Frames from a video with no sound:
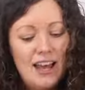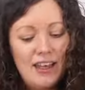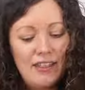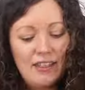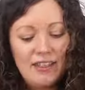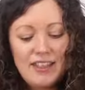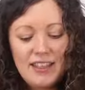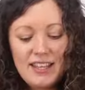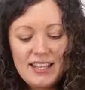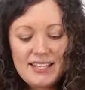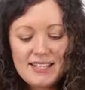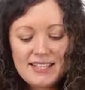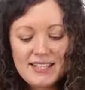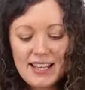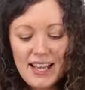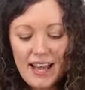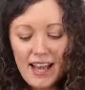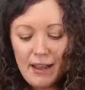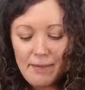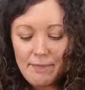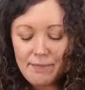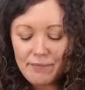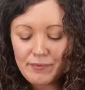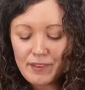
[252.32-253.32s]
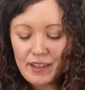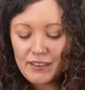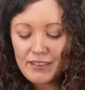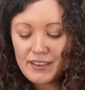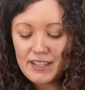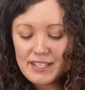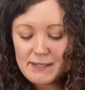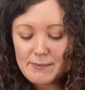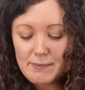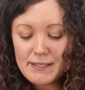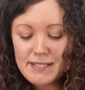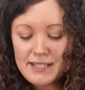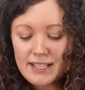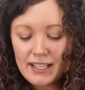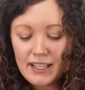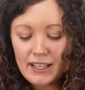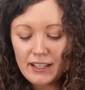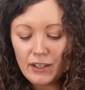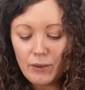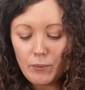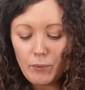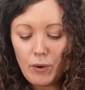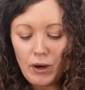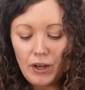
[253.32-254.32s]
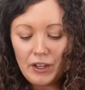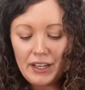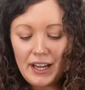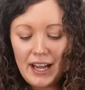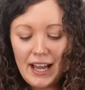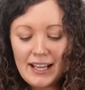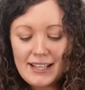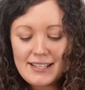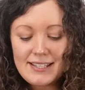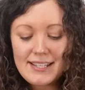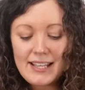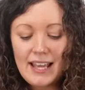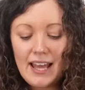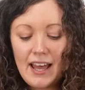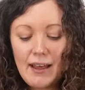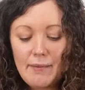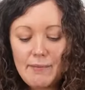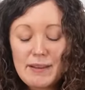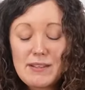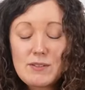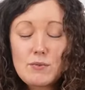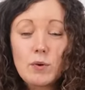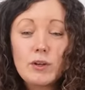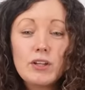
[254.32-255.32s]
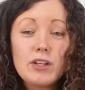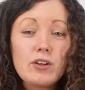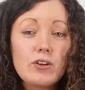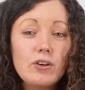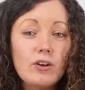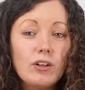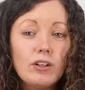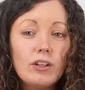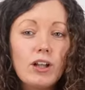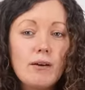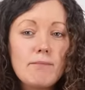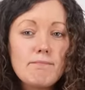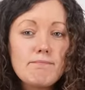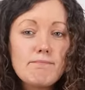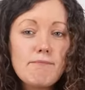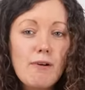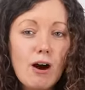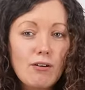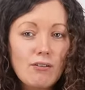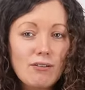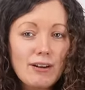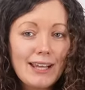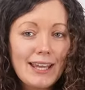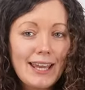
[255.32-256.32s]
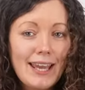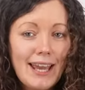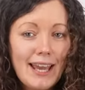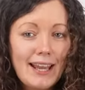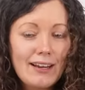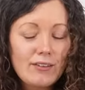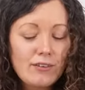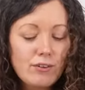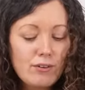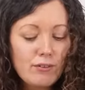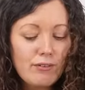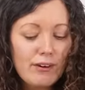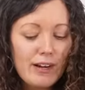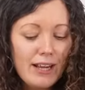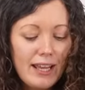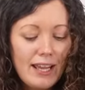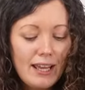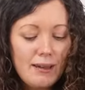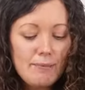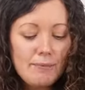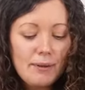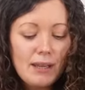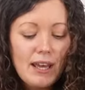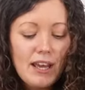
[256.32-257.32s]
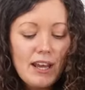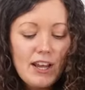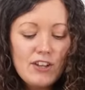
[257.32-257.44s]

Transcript: This particular one has is what you call a Moroccan crepe,